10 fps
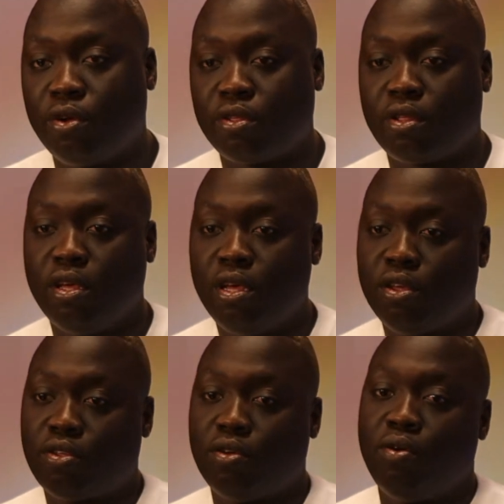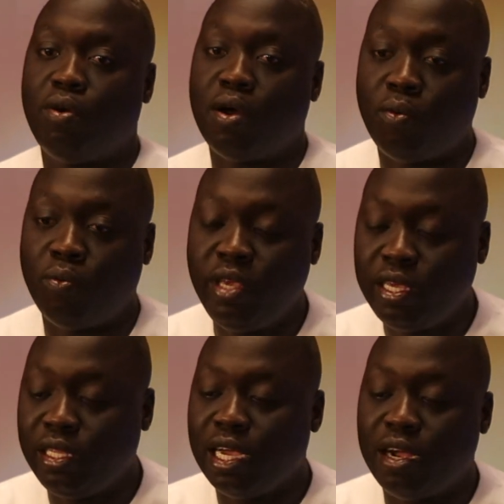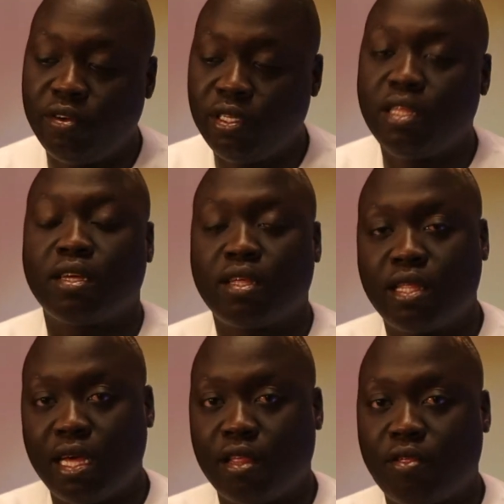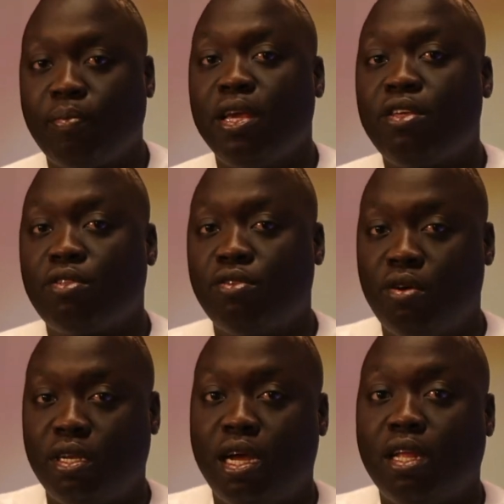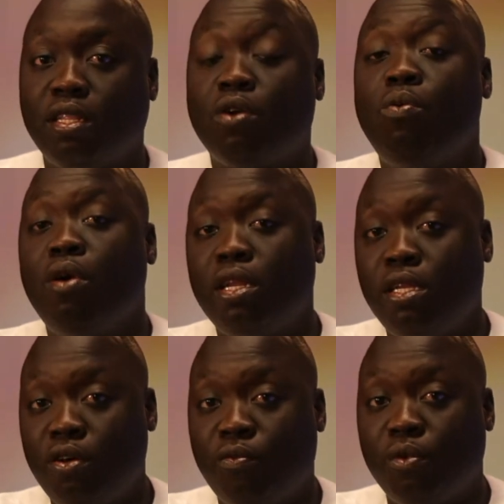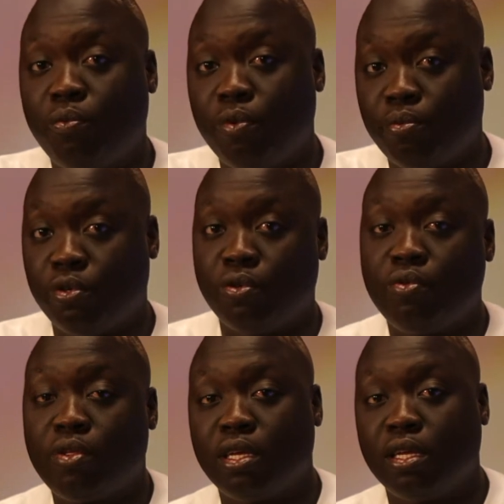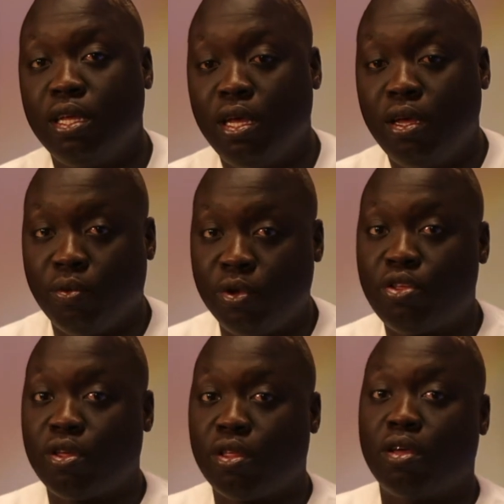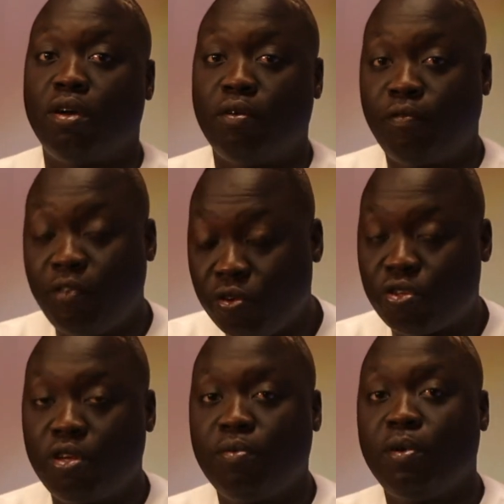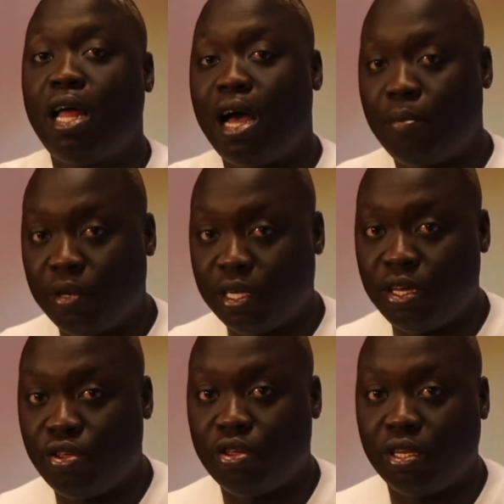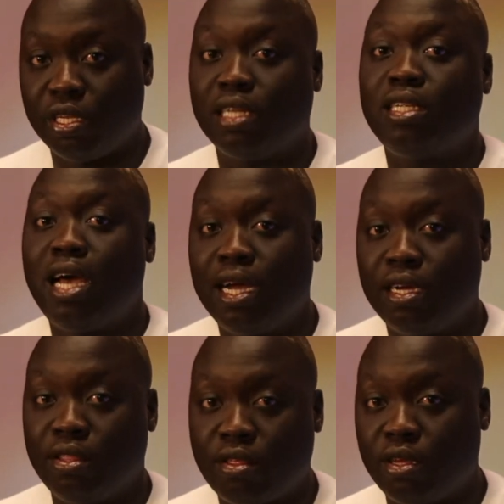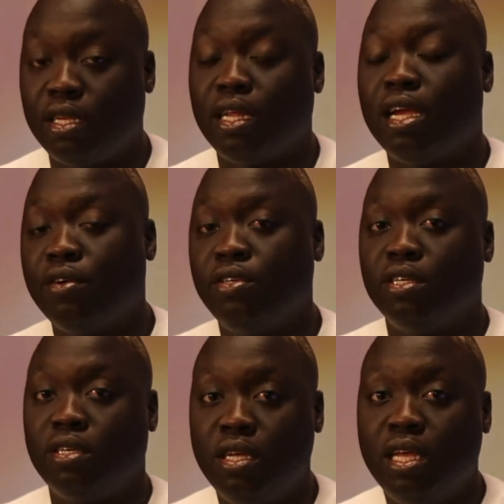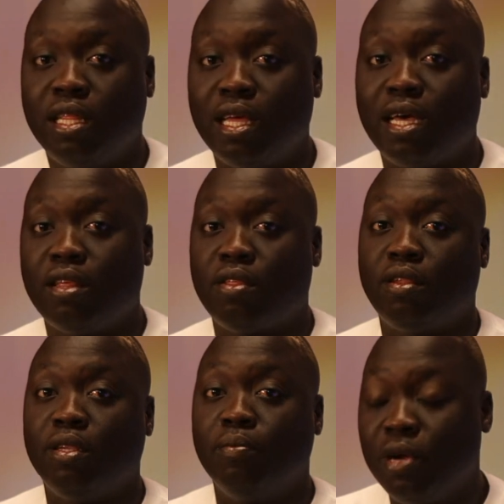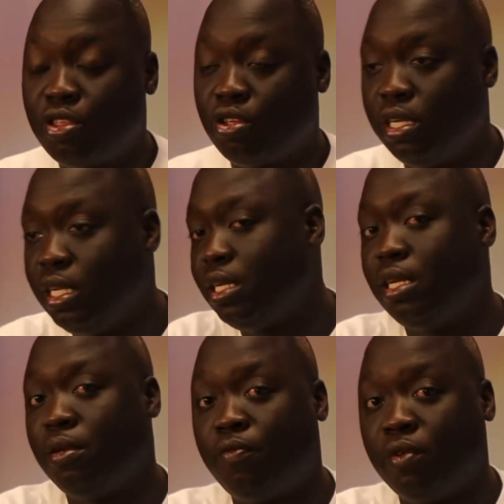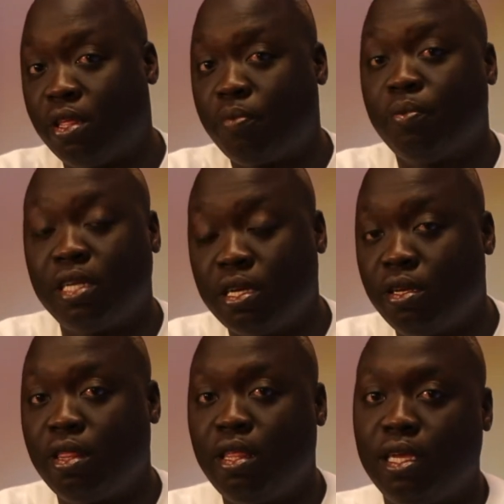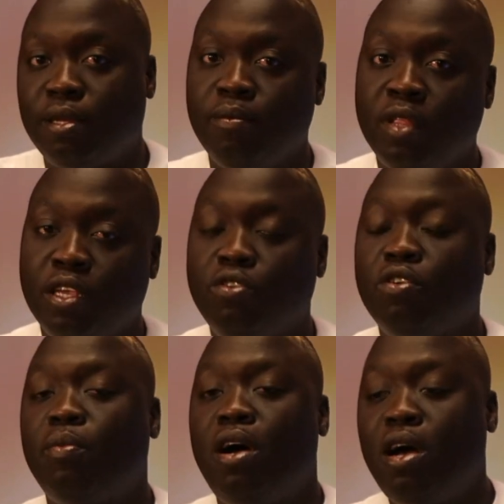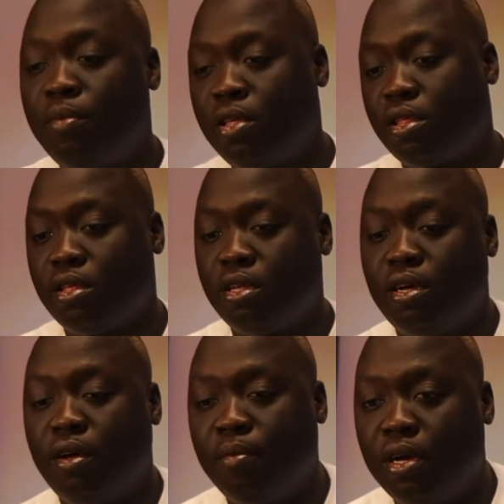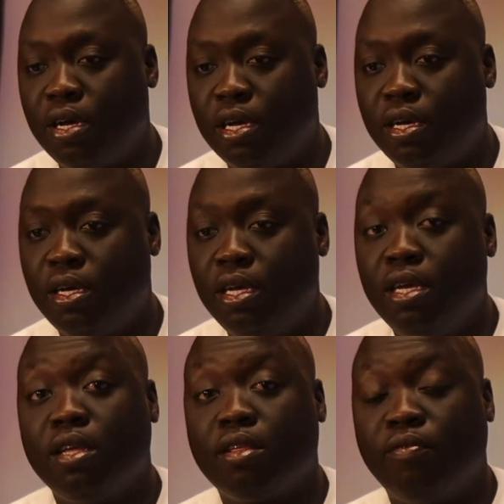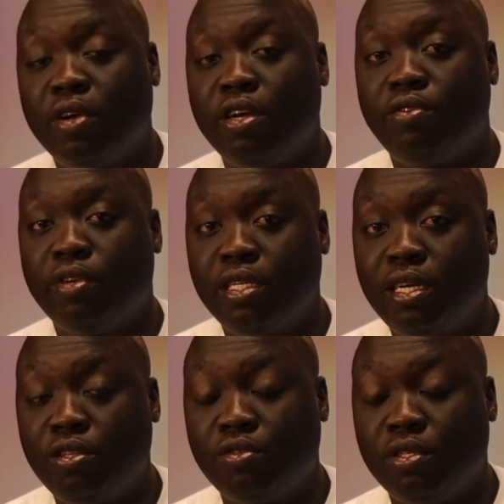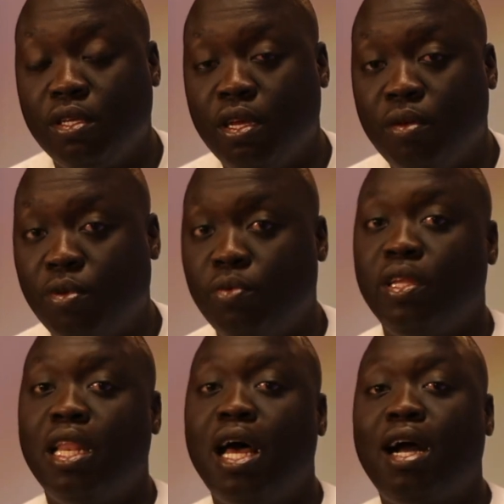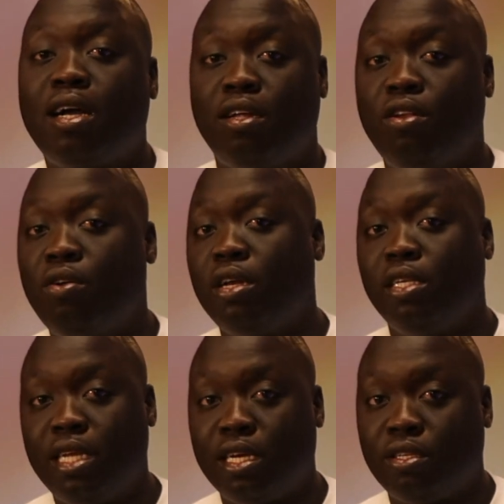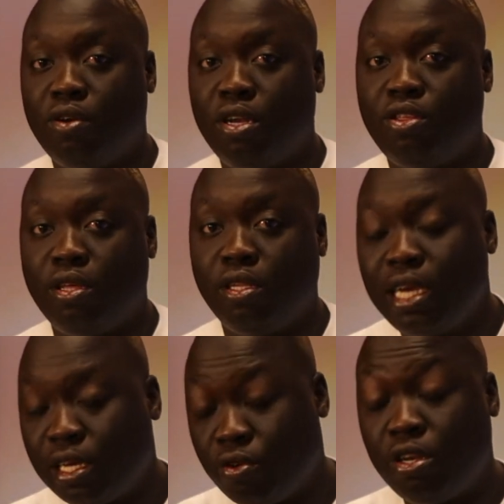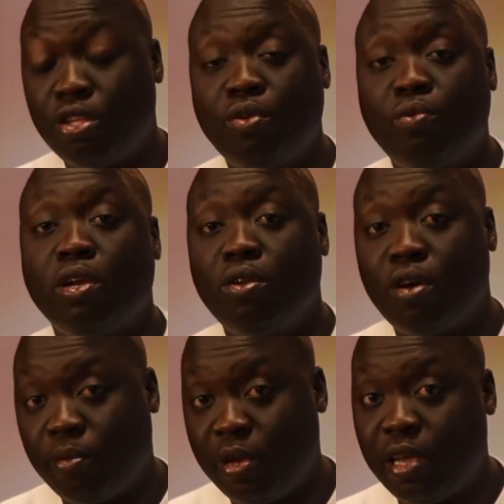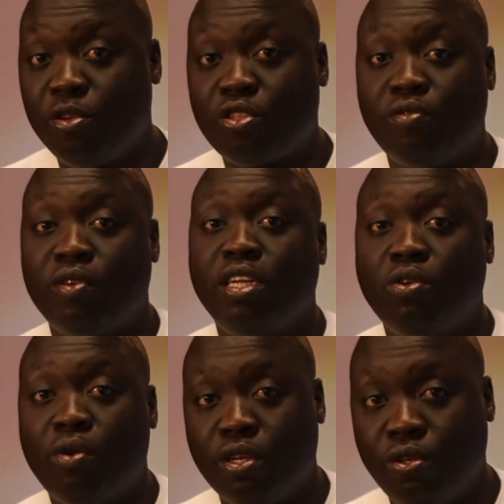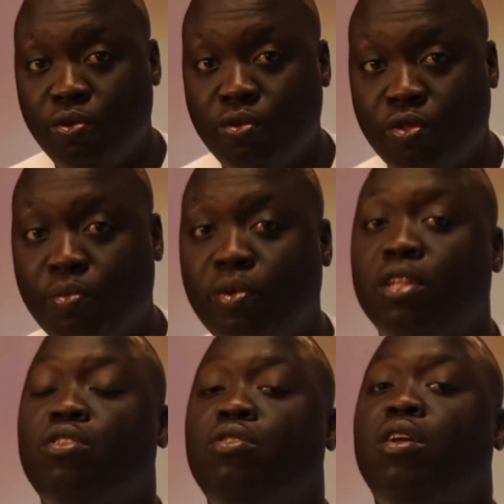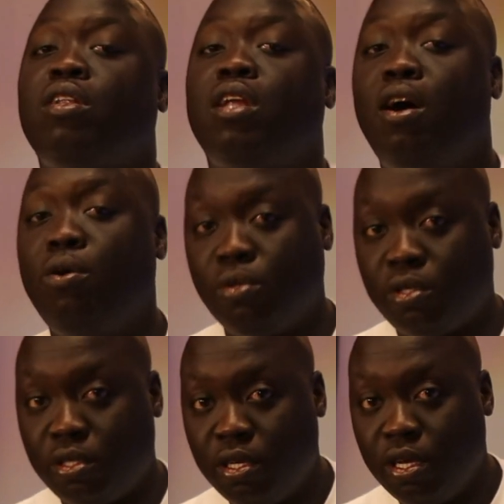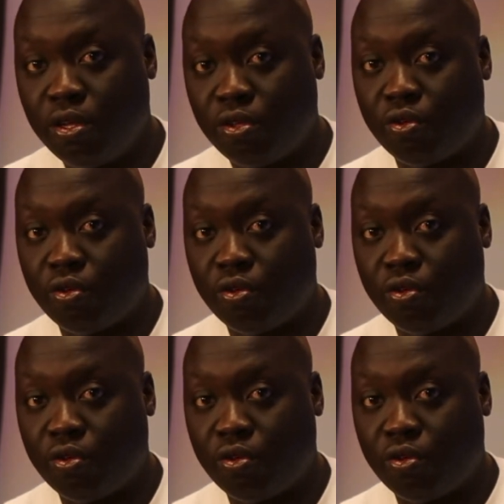that it works. So we could guarantee success based on the quality of what we're producing, which is a functionable application that targets an area that is much needed for this particular thing. You know, the Bahamas is a very great country, but we lack a lot in technology. Technology what a lot of Bahamians already know how to use, but it's not out.